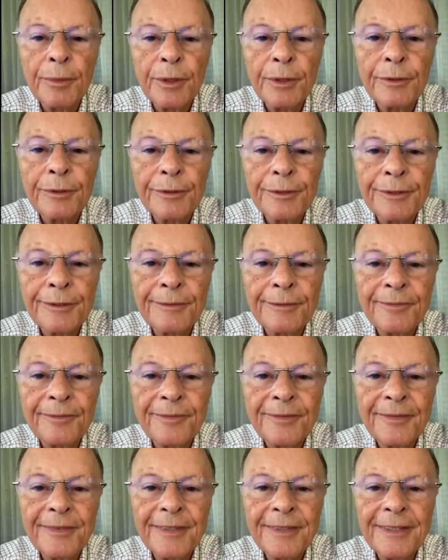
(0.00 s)
Hello, my
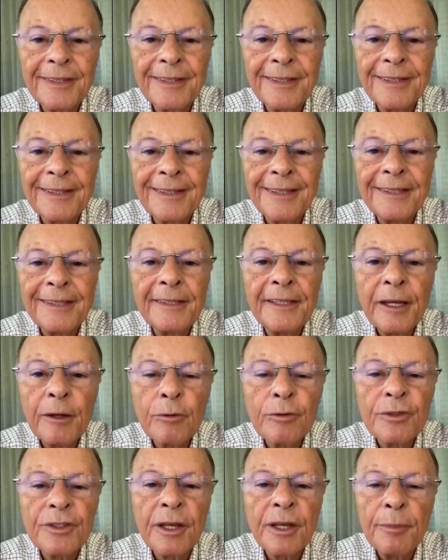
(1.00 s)
dear friends.
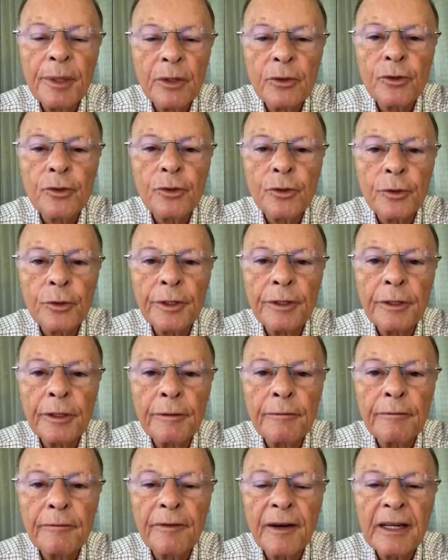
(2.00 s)
May
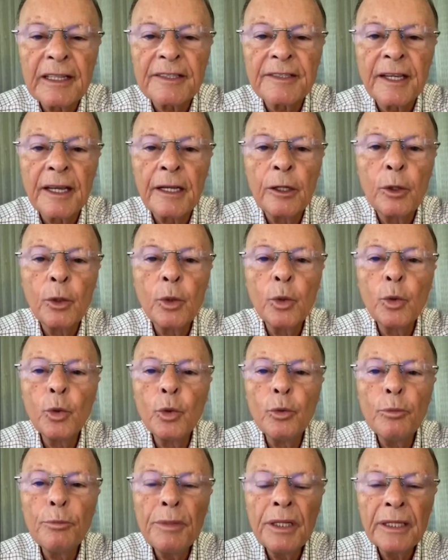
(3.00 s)
God
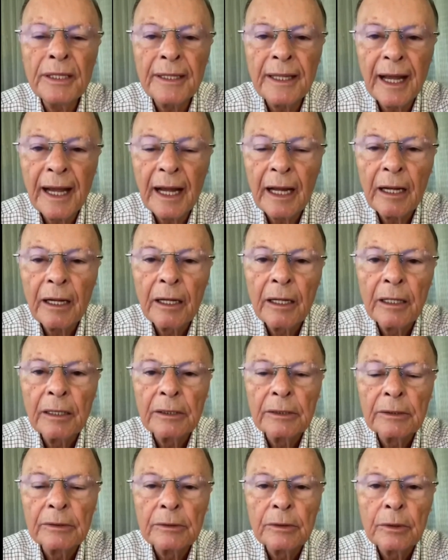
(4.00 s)
may
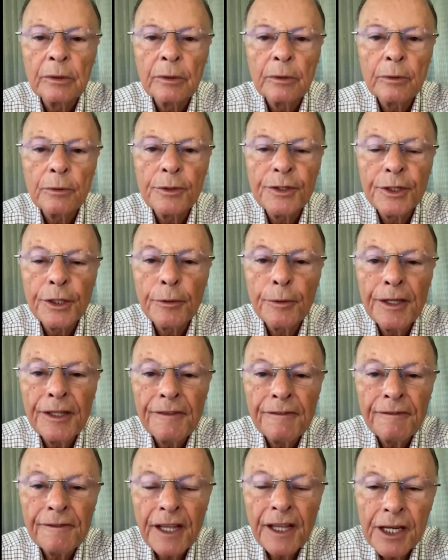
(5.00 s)
shine His
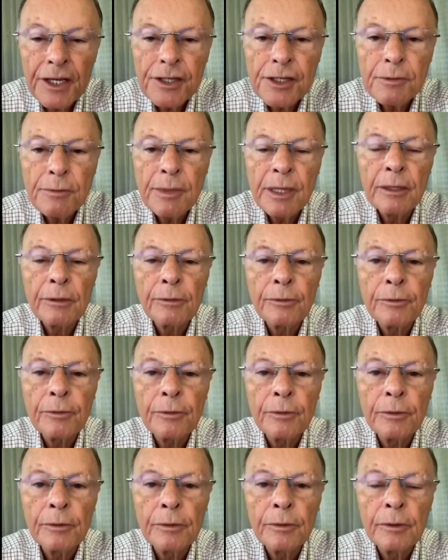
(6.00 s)
light
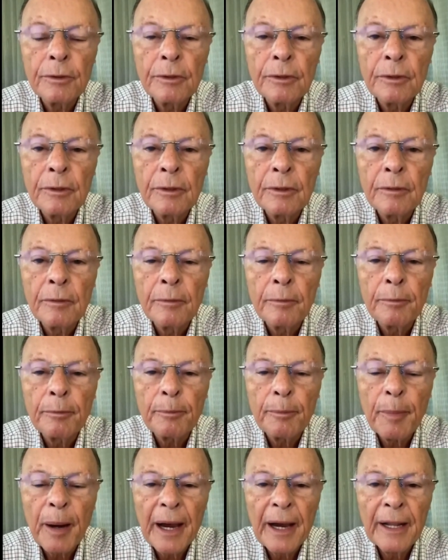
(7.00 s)
and lit
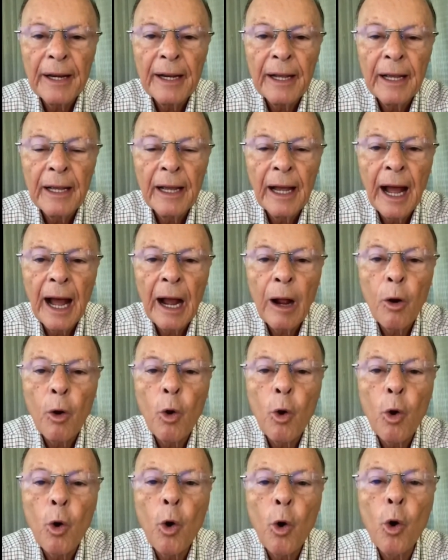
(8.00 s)
up your understanding